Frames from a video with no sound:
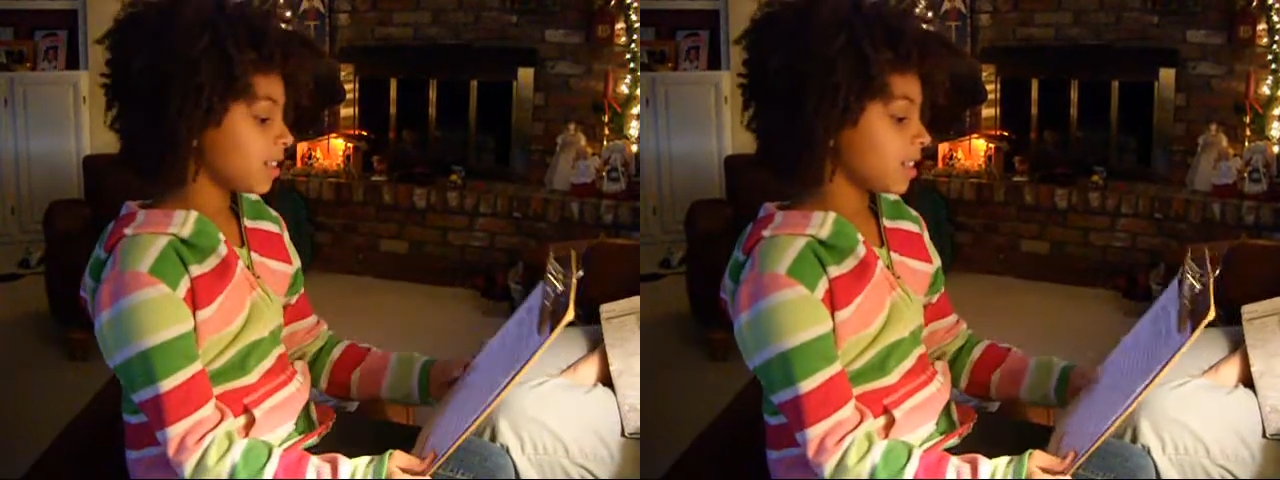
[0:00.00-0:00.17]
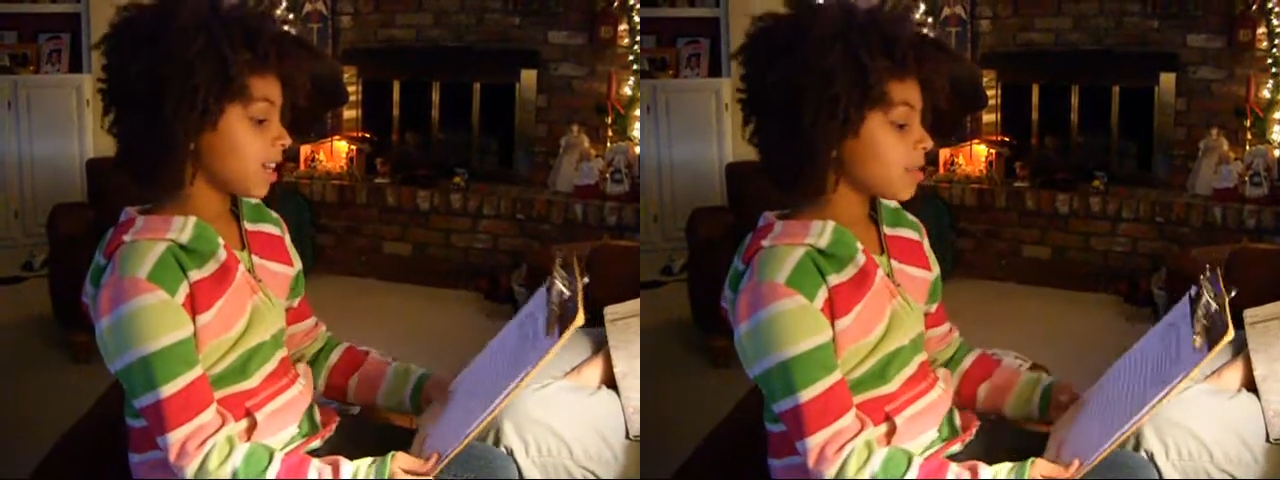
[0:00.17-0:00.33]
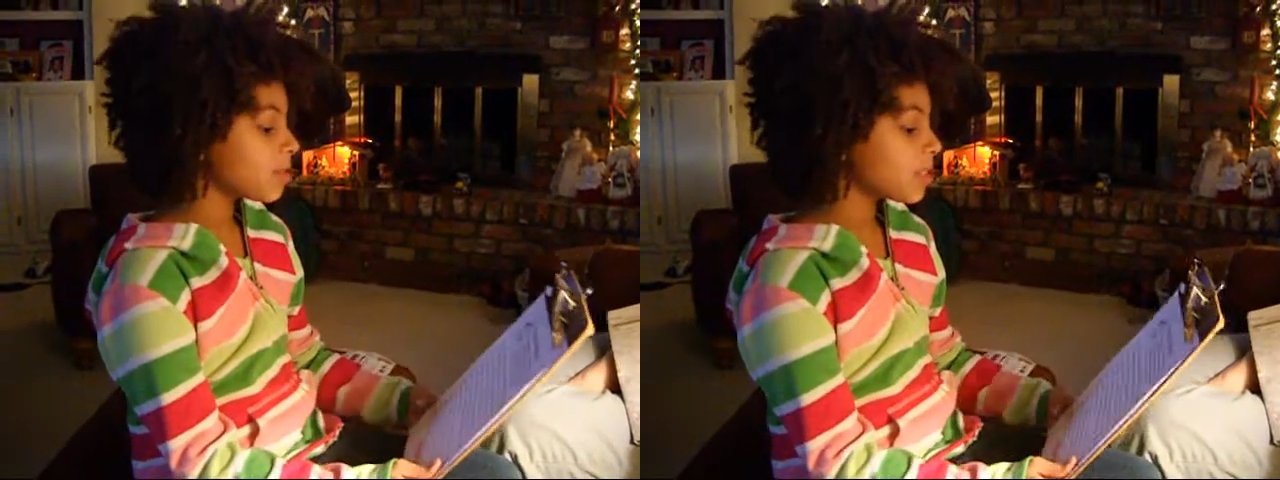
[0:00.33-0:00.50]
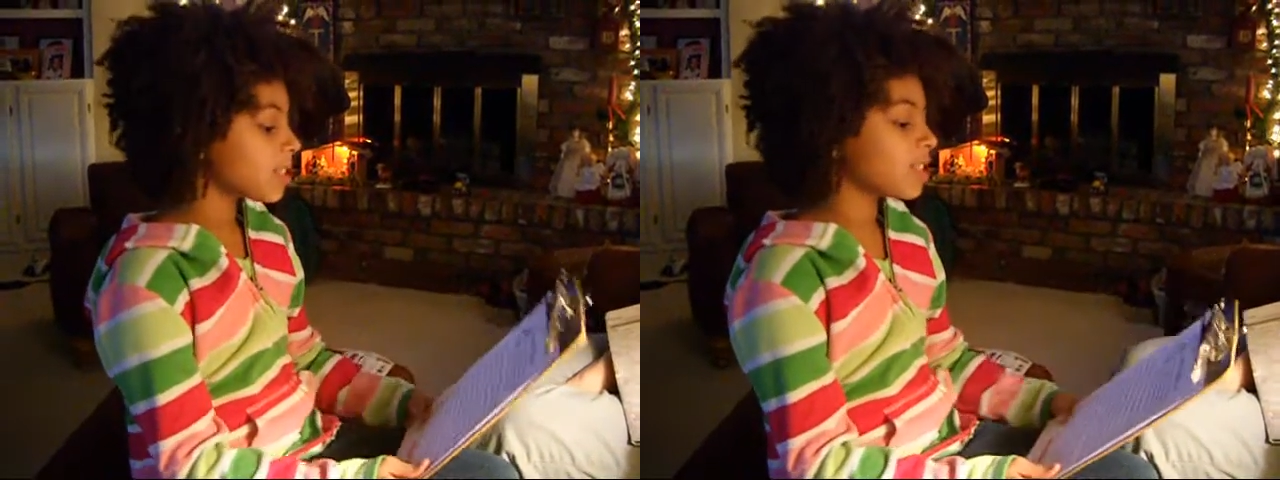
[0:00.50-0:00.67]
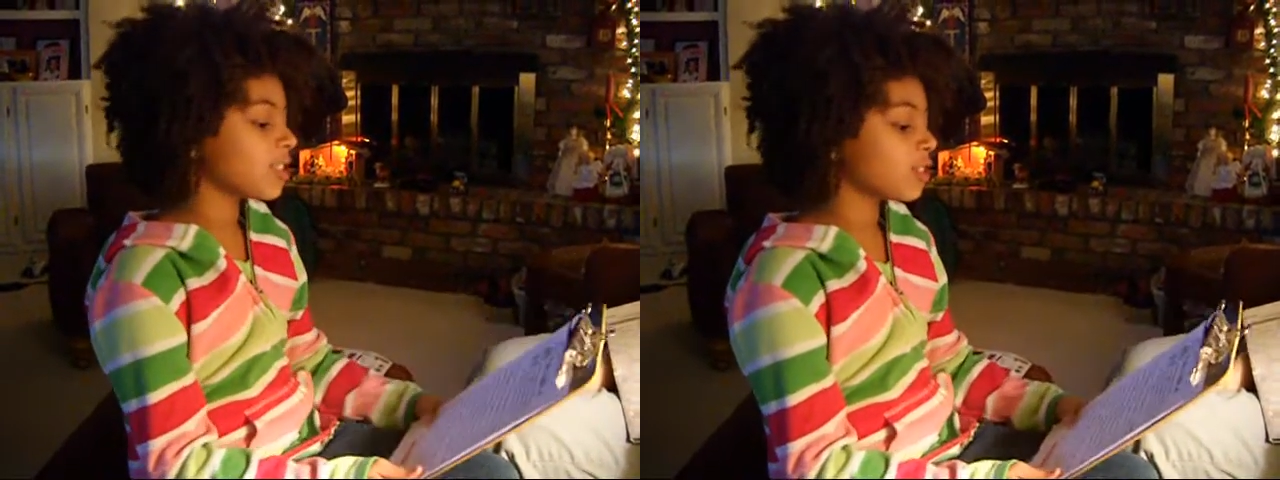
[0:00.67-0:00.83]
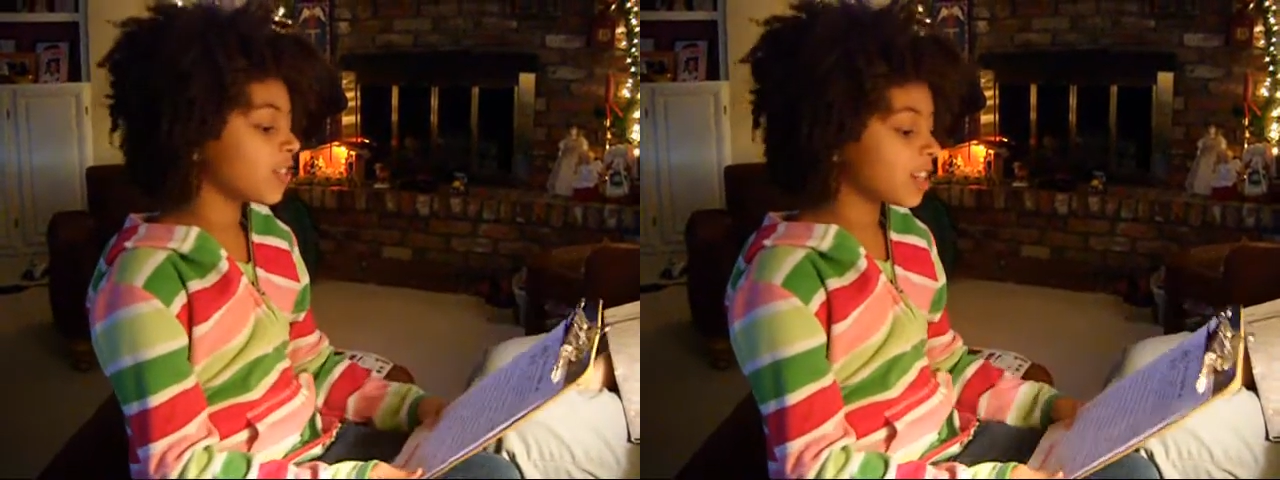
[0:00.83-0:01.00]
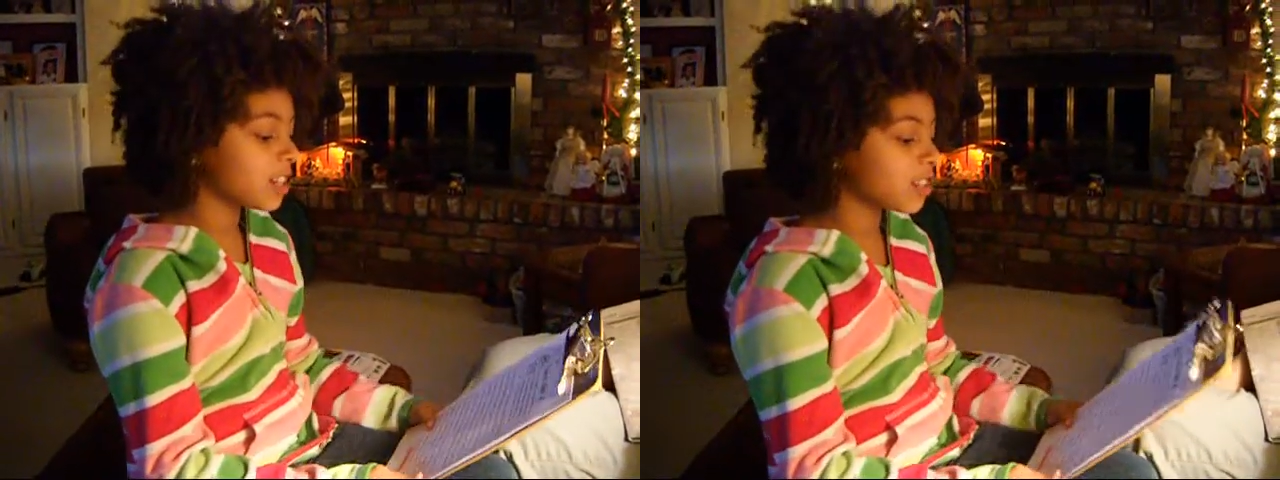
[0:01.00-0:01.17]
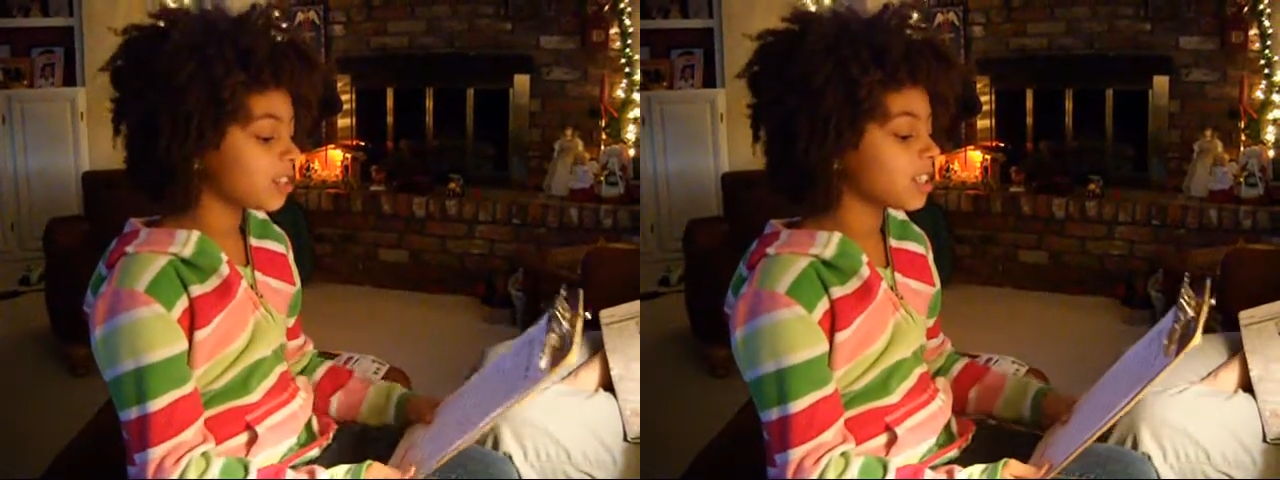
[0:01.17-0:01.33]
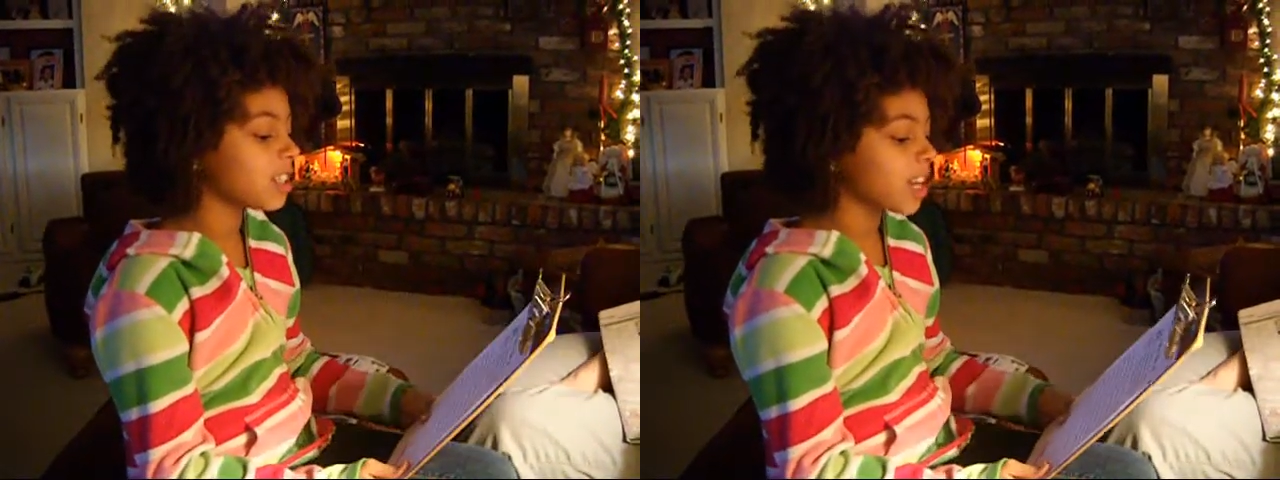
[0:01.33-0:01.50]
Today was the strangest